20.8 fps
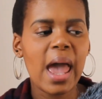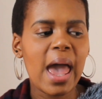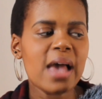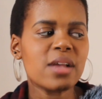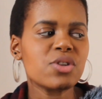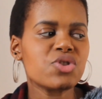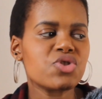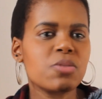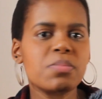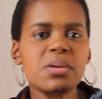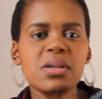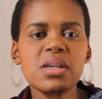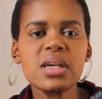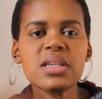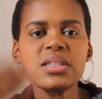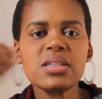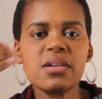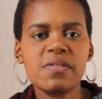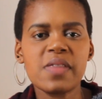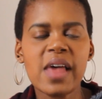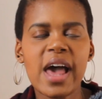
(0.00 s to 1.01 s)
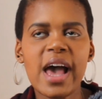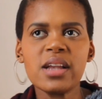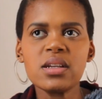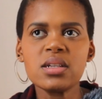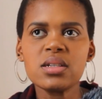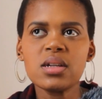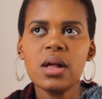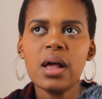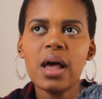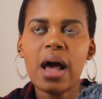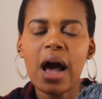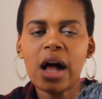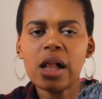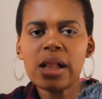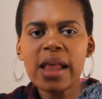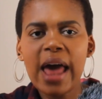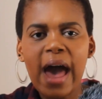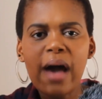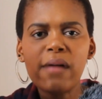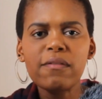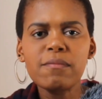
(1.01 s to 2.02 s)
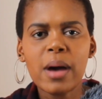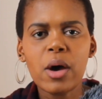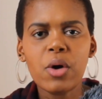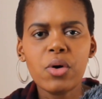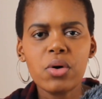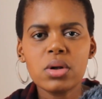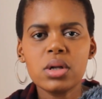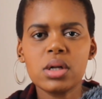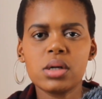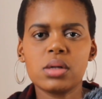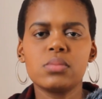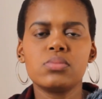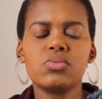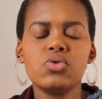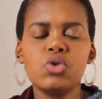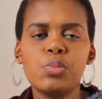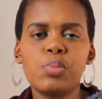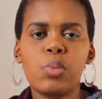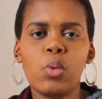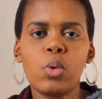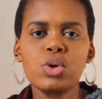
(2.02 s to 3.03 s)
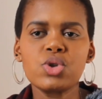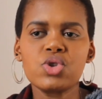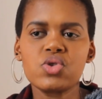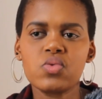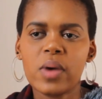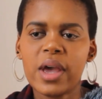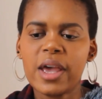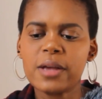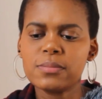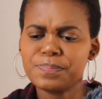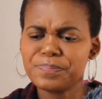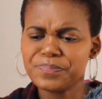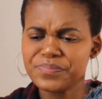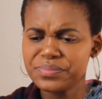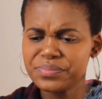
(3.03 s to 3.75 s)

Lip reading: And so because of that, I'll have my own little mood boards where